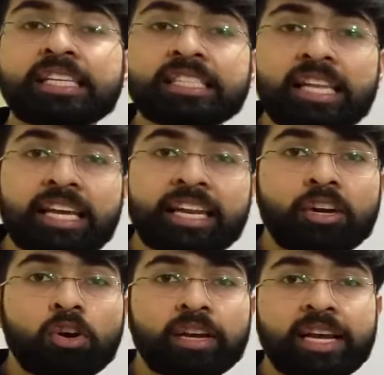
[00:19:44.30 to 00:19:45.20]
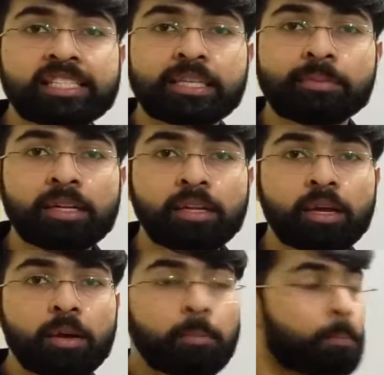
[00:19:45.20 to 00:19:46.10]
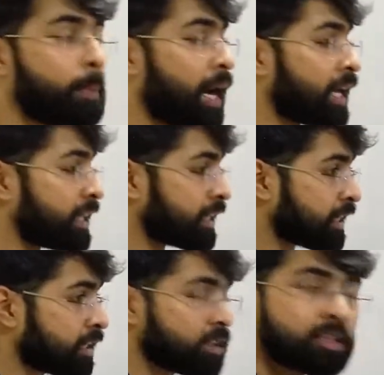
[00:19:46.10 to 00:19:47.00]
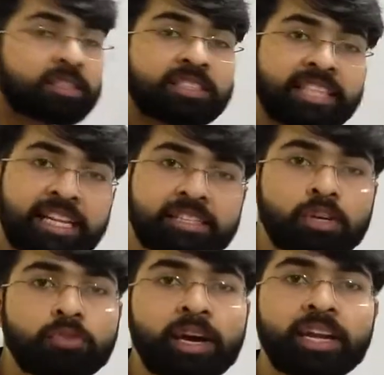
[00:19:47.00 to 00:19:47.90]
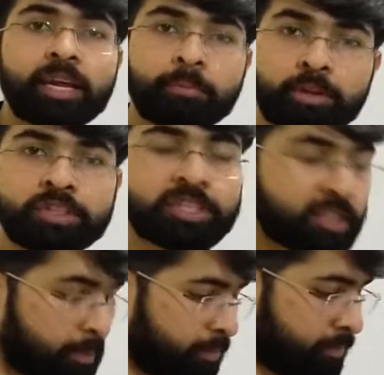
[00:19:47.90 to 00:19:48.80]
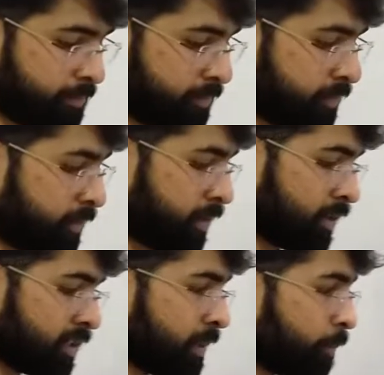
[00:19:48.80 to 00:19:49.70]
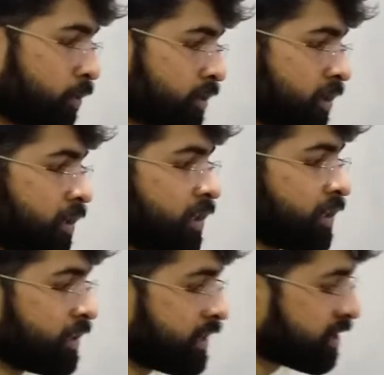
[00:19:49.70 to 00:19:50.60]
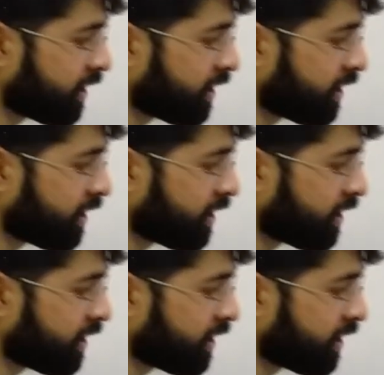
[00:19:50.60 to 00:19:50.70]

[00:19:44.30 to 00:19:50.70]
easily recognizable by the cells of our immune system. Suppose this